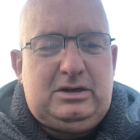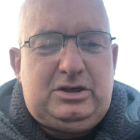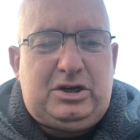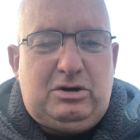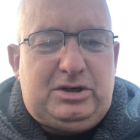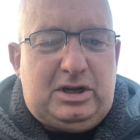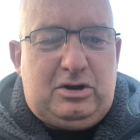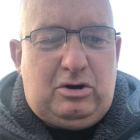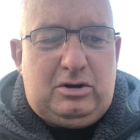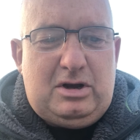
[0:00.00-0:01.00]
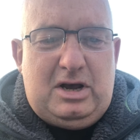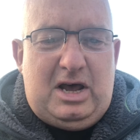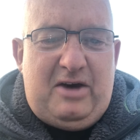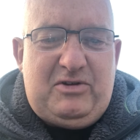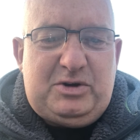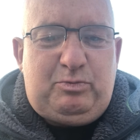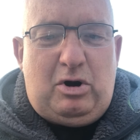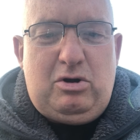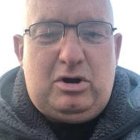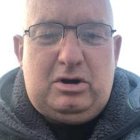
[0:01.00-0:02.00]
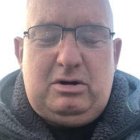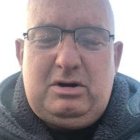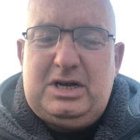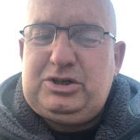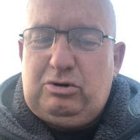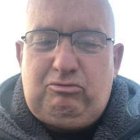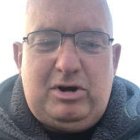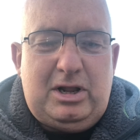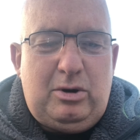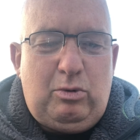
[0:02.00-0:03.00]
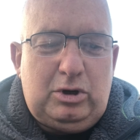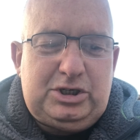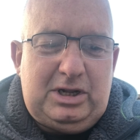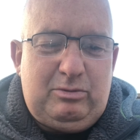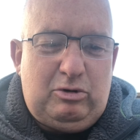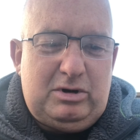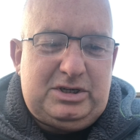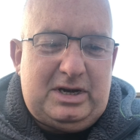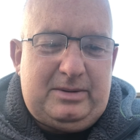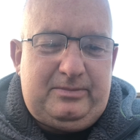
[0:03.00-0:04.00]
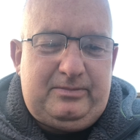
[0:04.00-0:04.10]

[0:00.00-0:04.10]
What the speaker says: So, said Con, if it's broken, it's not really a watch anymore, is it?